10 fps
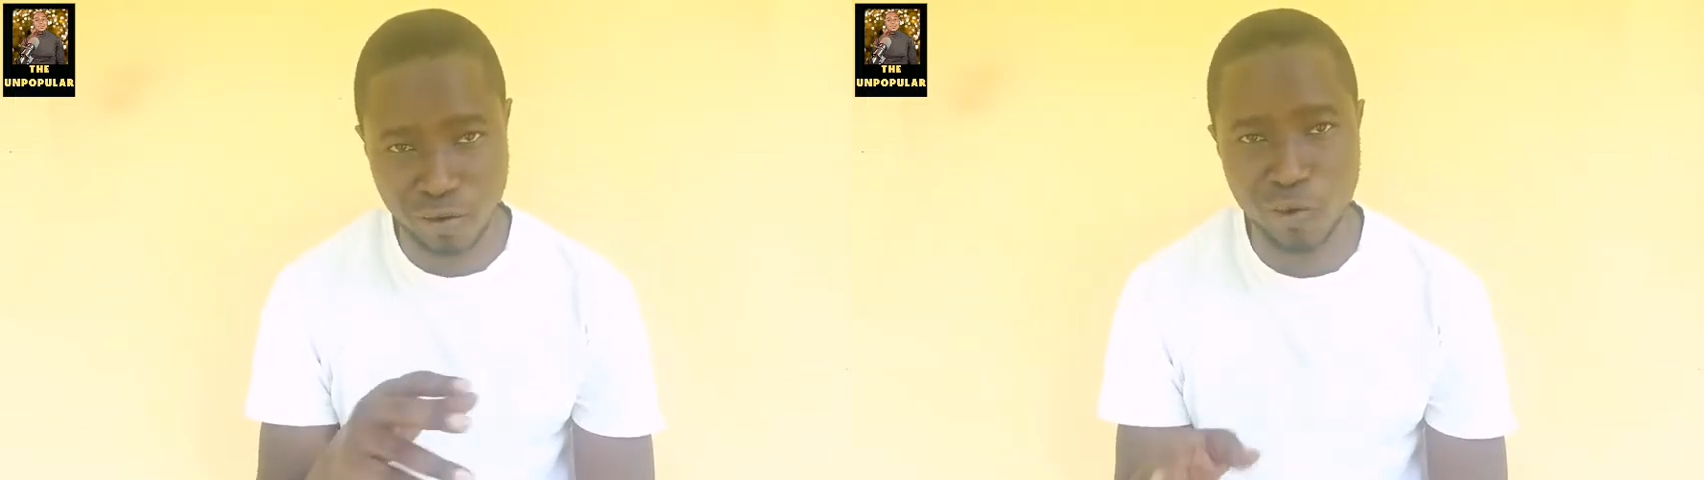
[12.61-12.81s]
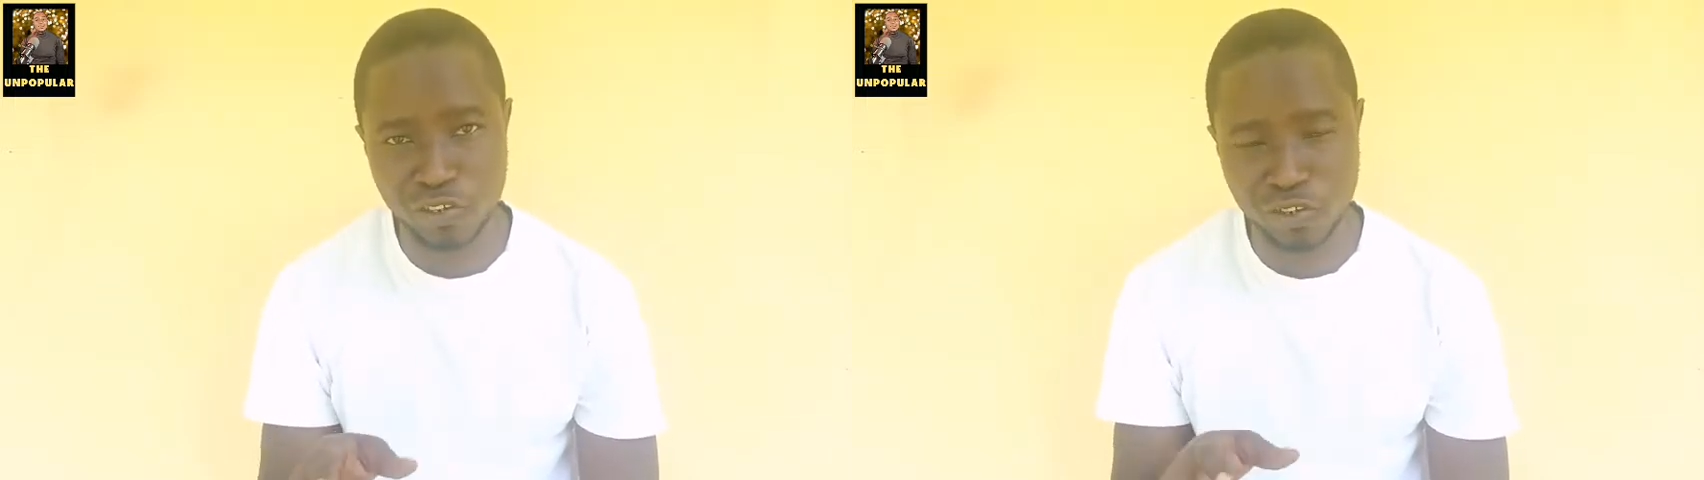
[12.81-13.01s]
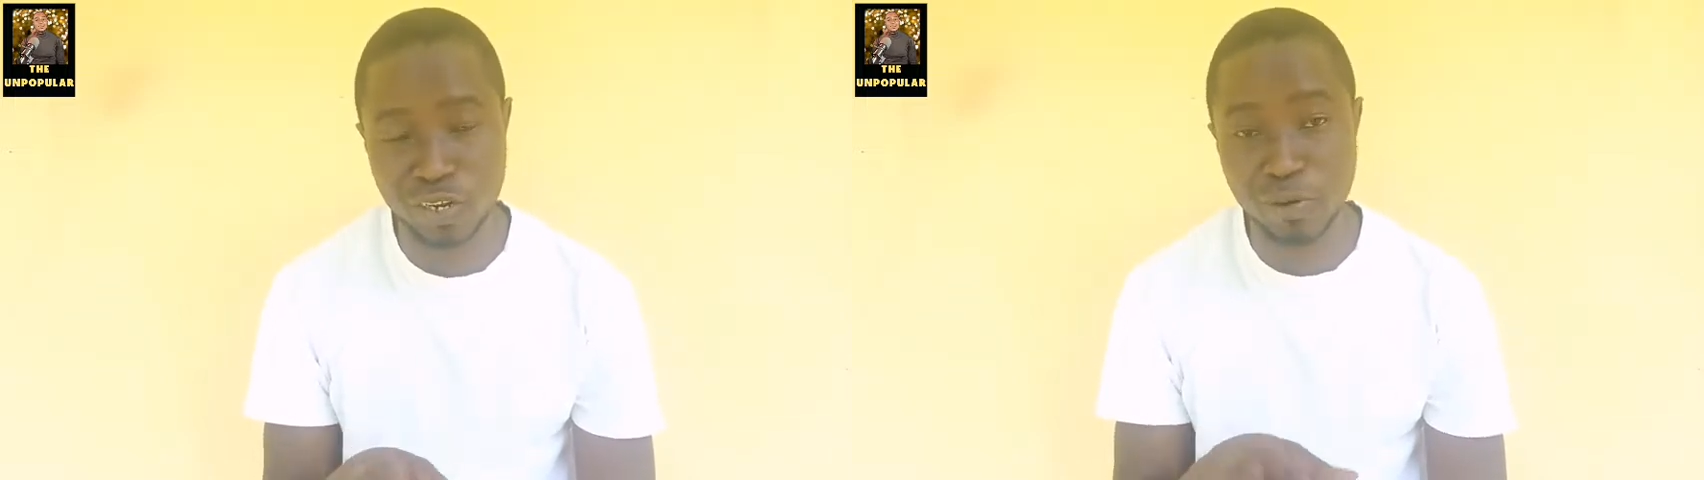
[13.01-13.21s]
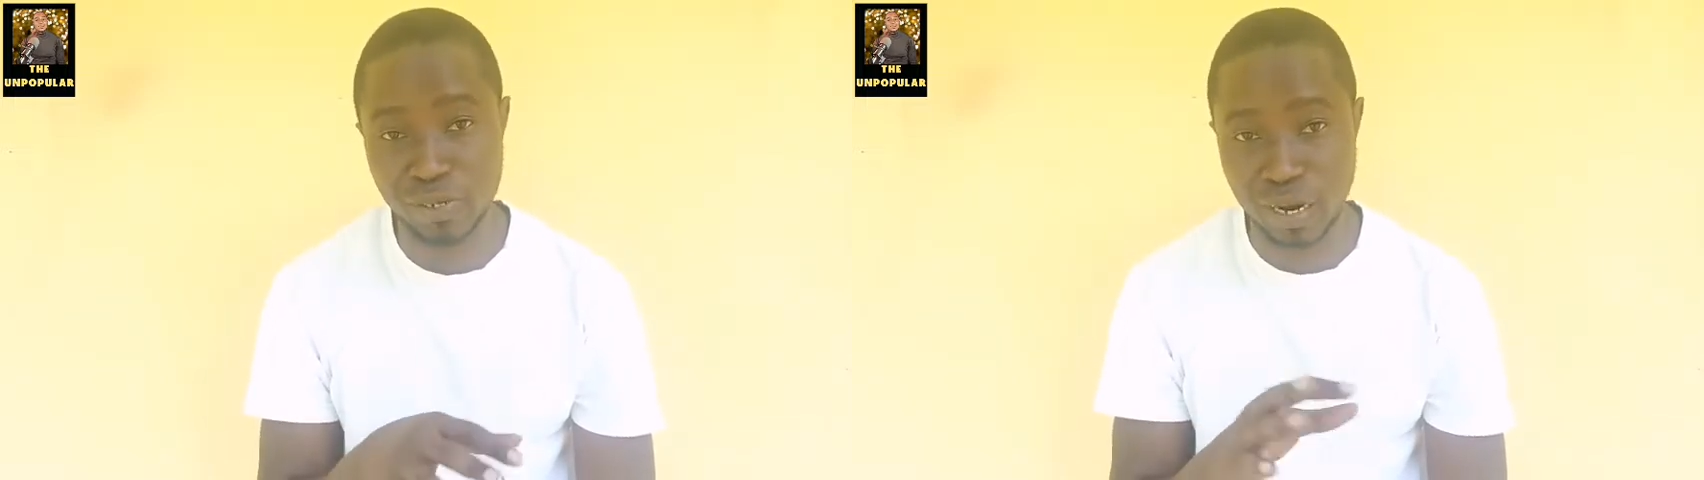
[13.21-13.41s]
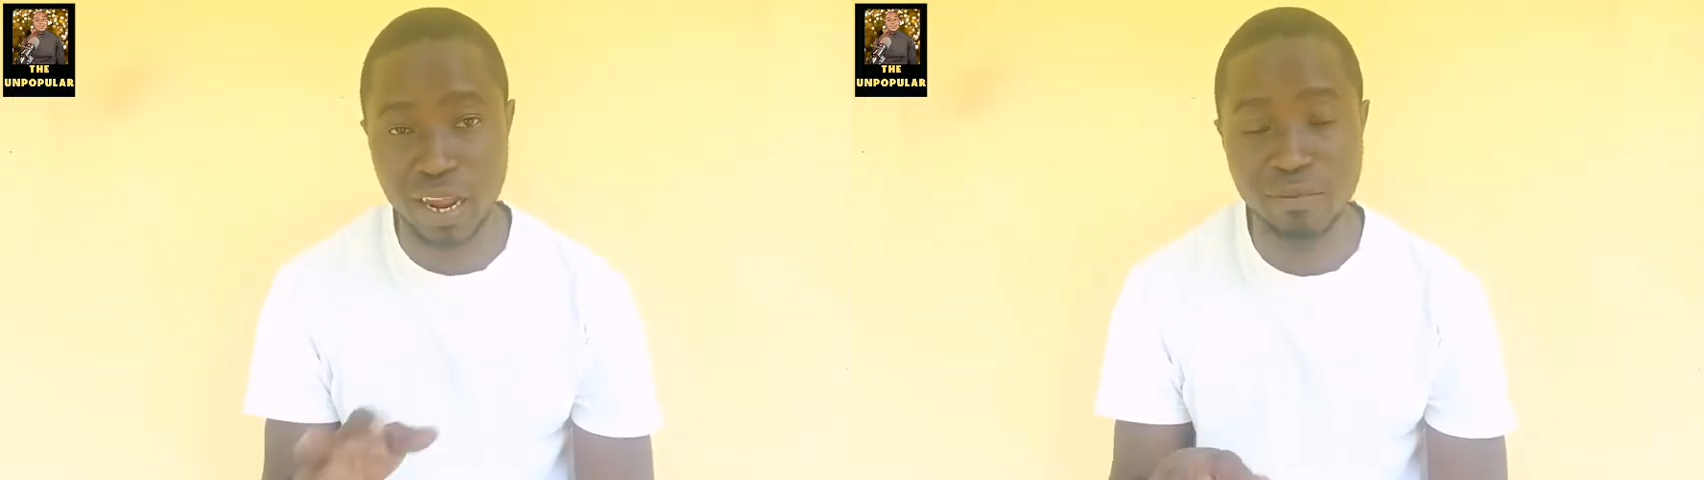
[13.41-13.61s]
a question
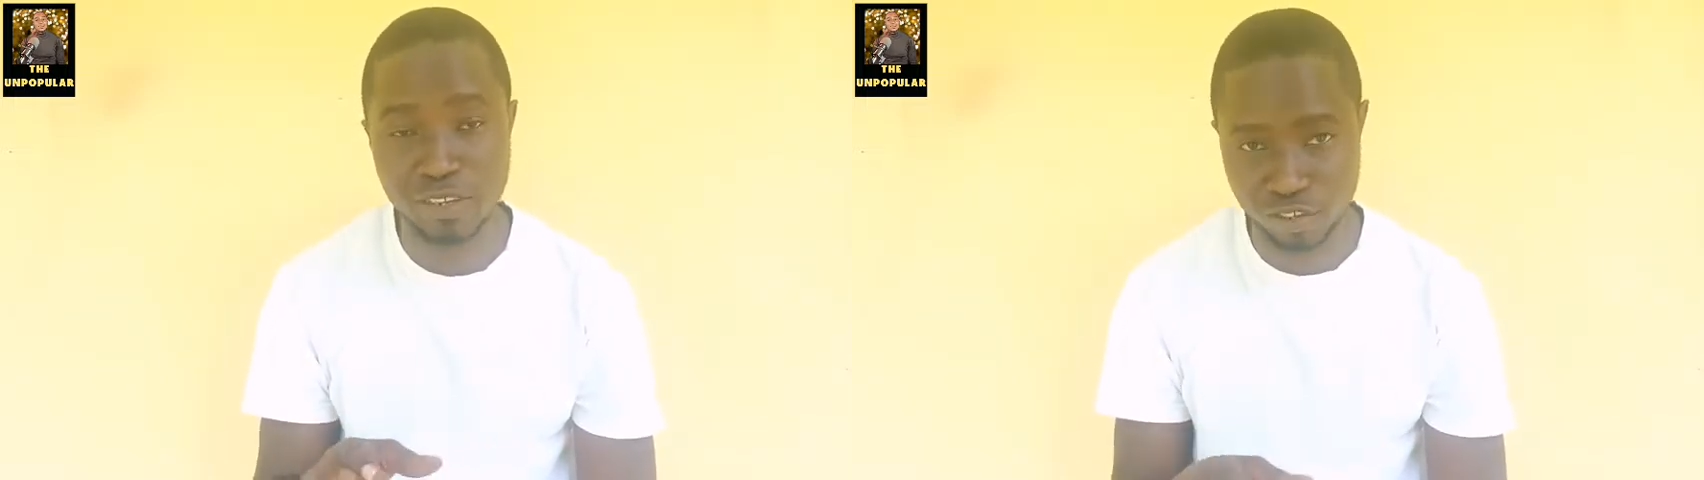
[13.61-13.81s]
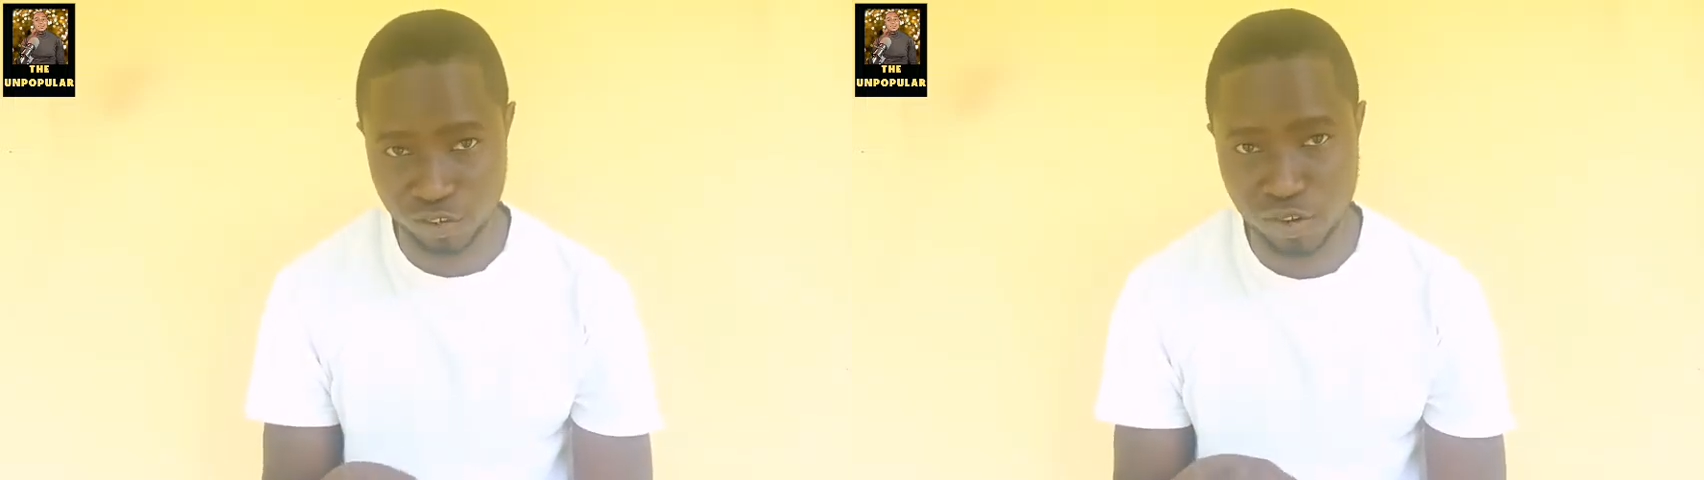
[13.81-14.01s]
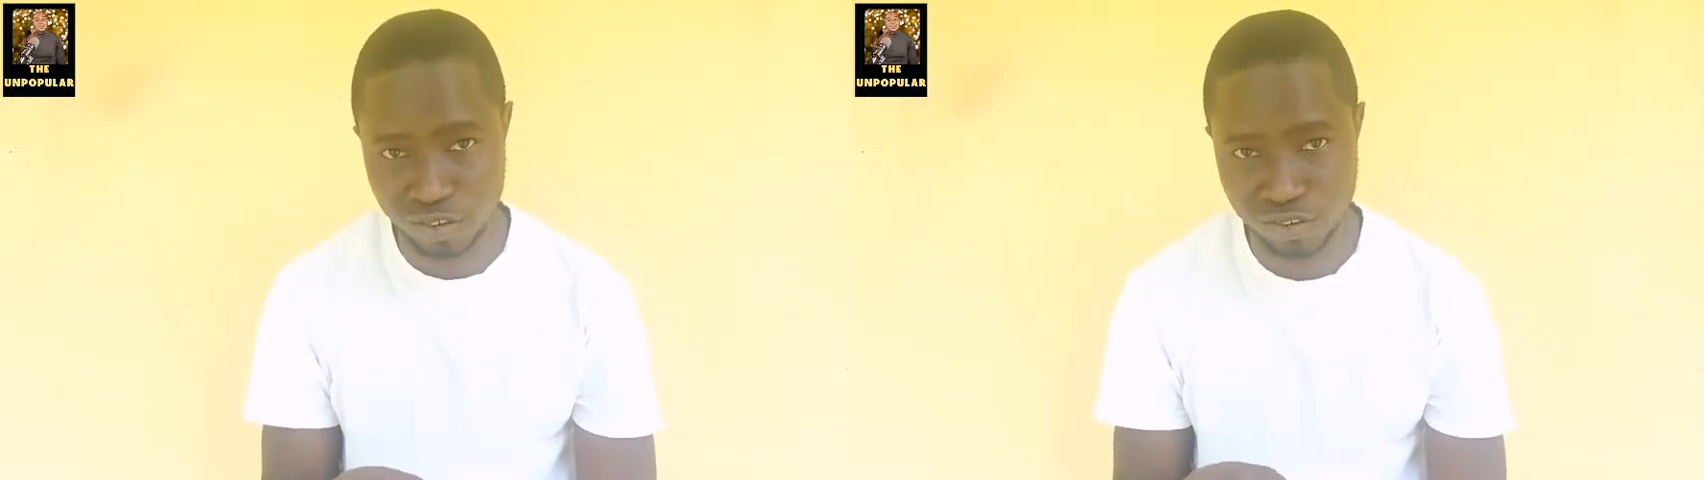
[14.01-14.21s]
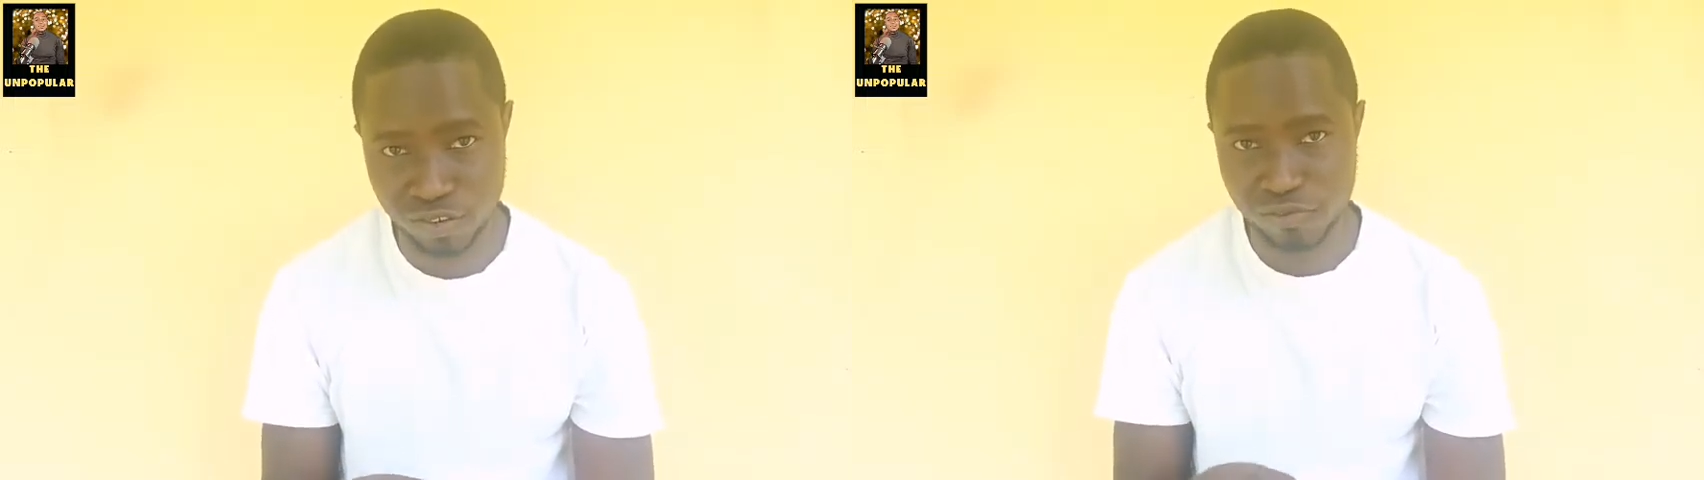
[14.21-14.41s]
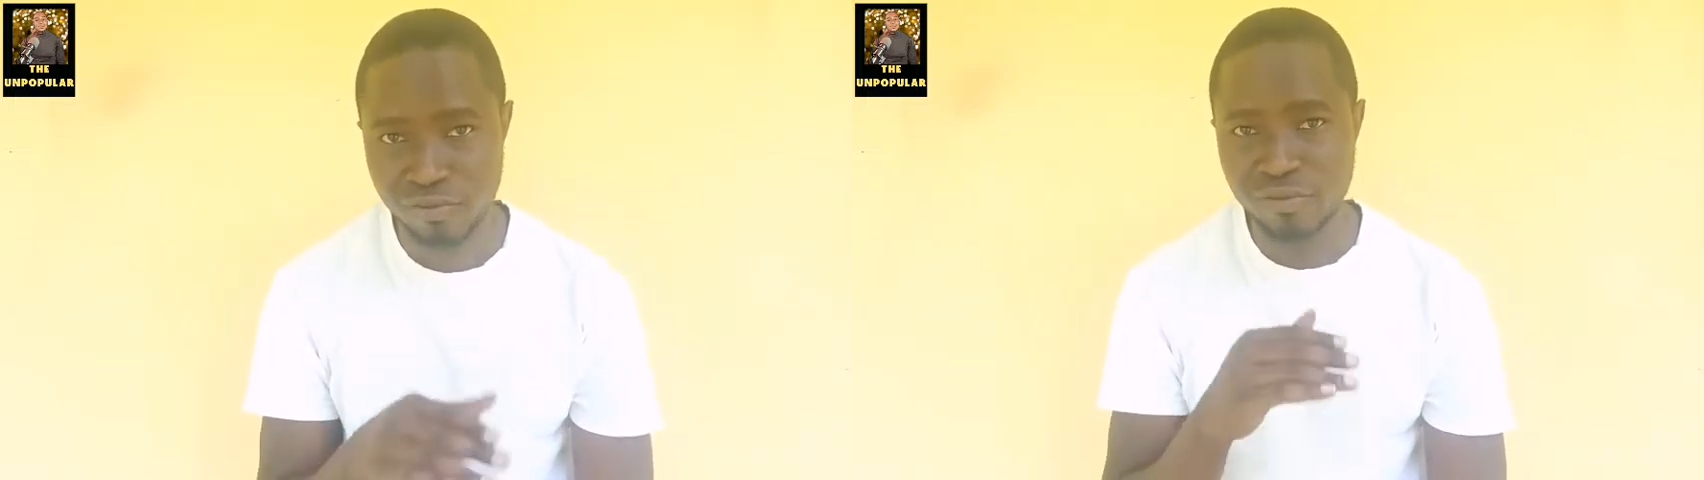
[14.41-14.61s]
about climate change.